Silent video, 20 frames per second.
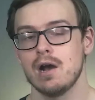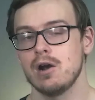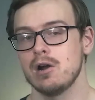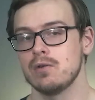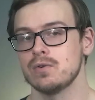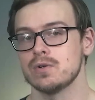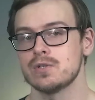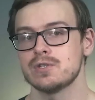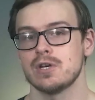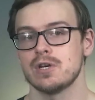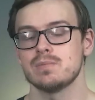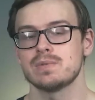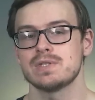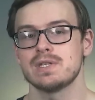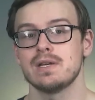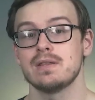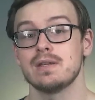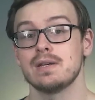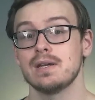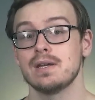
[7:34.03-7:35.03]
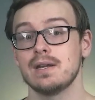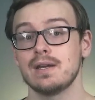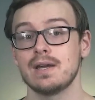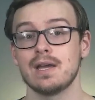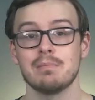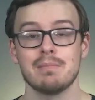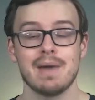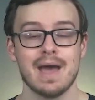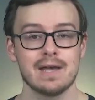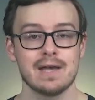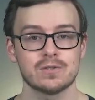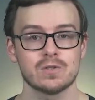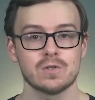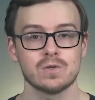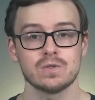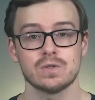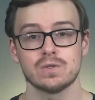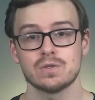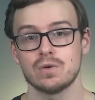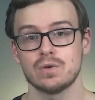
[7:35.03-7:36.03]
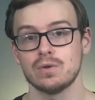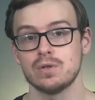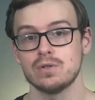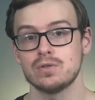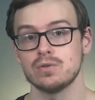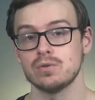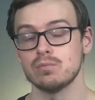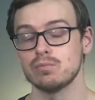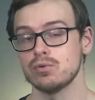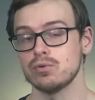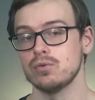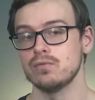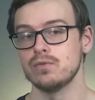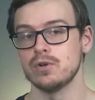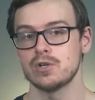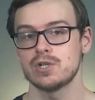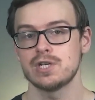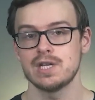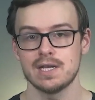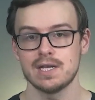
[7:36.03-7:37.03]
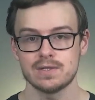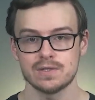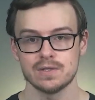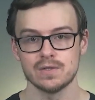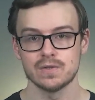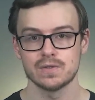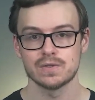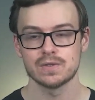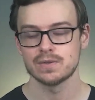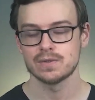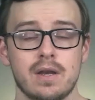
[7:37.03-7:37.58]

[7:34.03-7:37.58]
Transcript: However, some say that getting a master's is going to improve your chances.